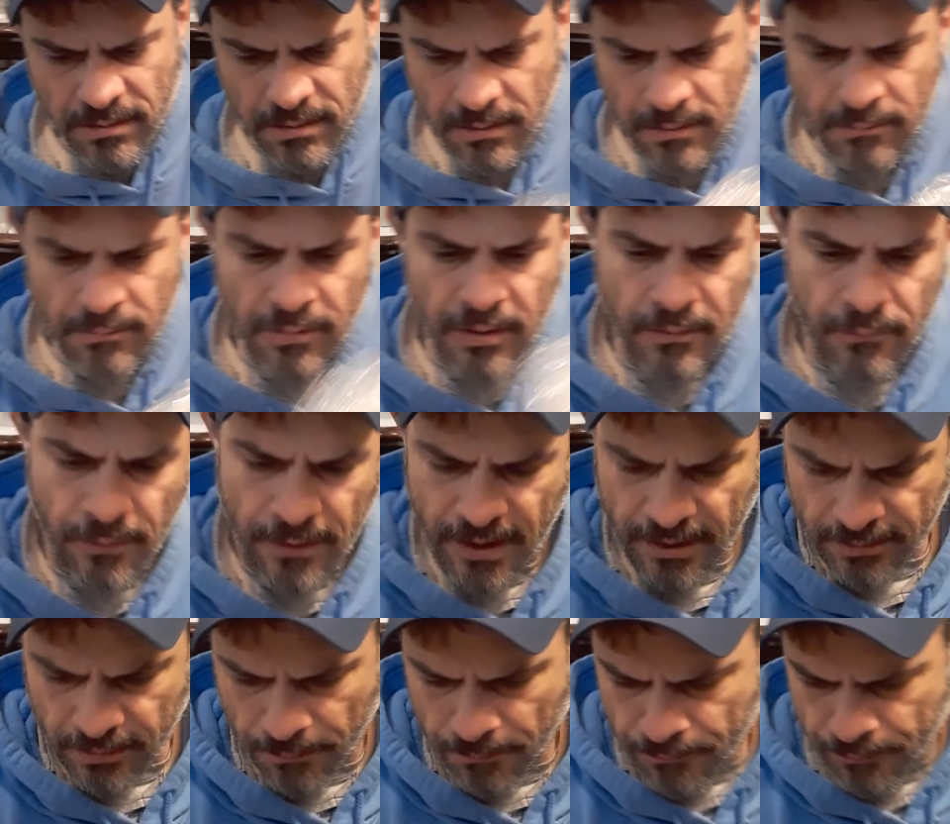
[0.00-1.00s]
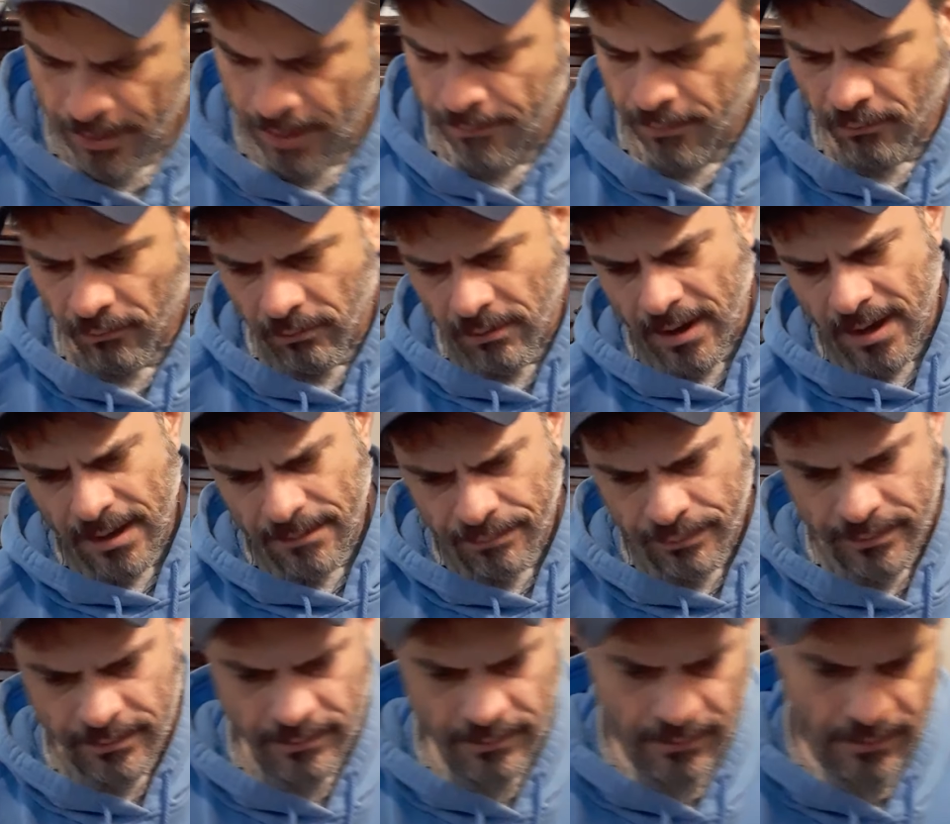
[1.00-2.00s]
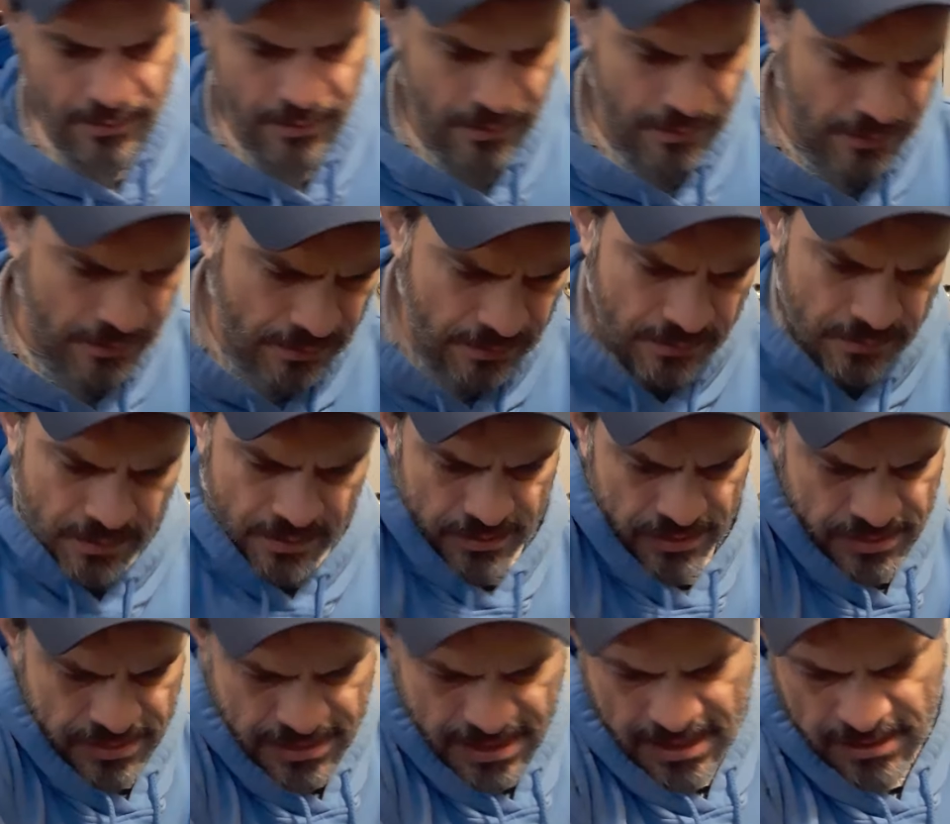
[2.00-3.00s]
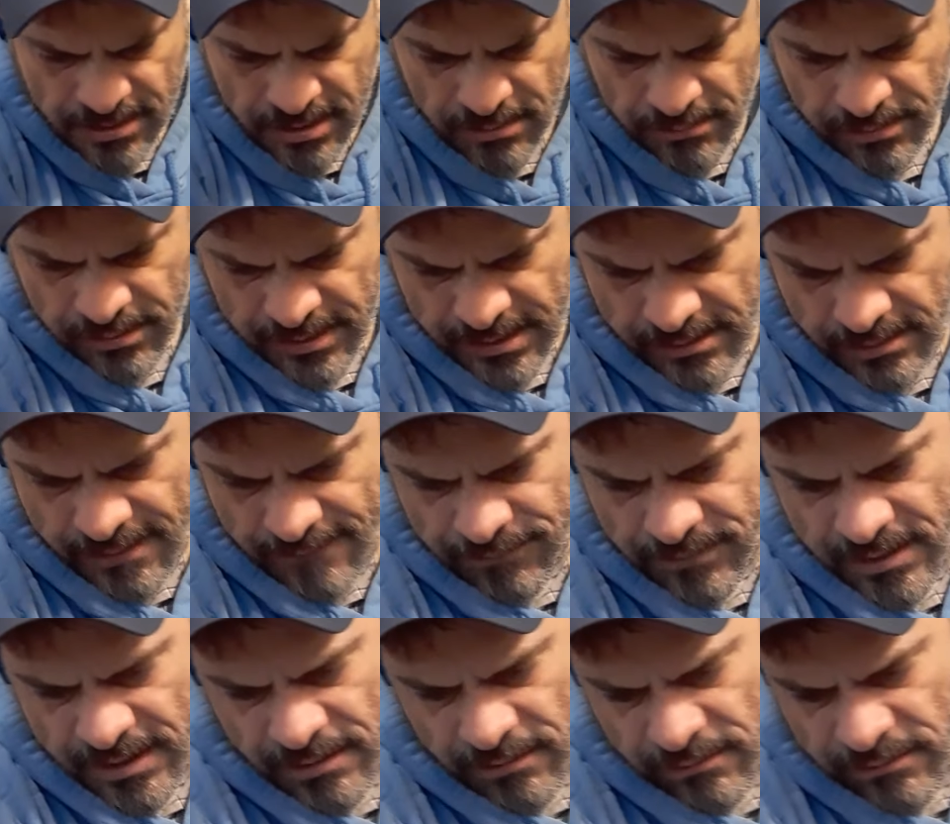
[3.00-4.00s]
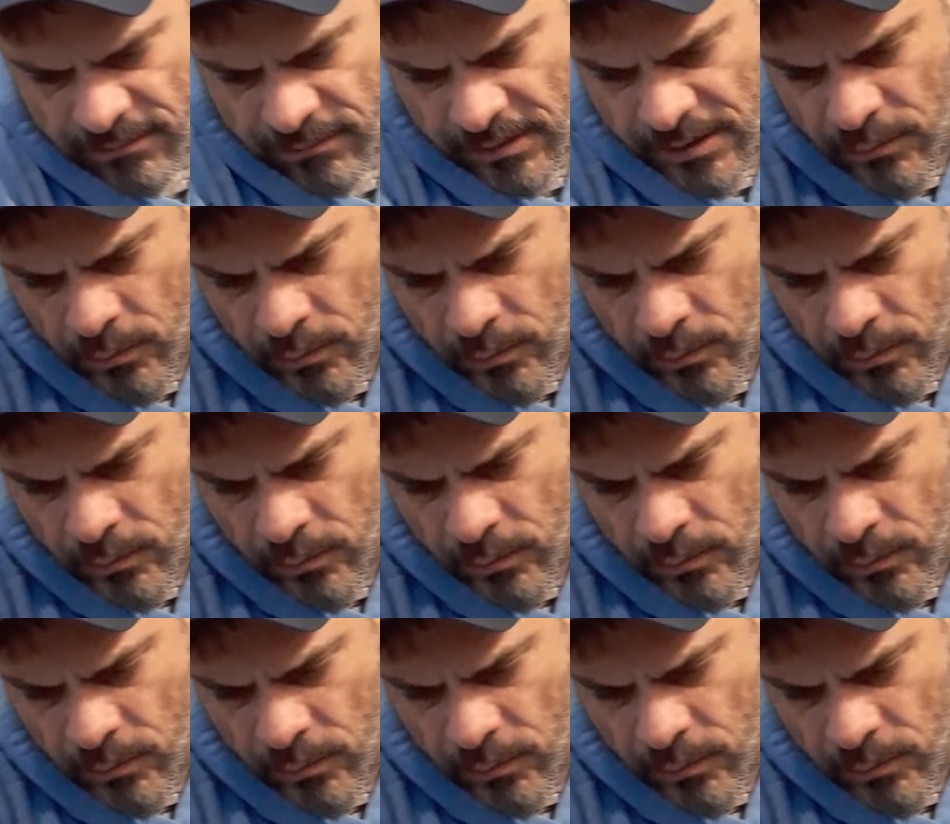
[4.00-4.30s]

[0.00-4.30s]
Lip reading: looks like we got some bubble wrap. And I think the only thing left in here is like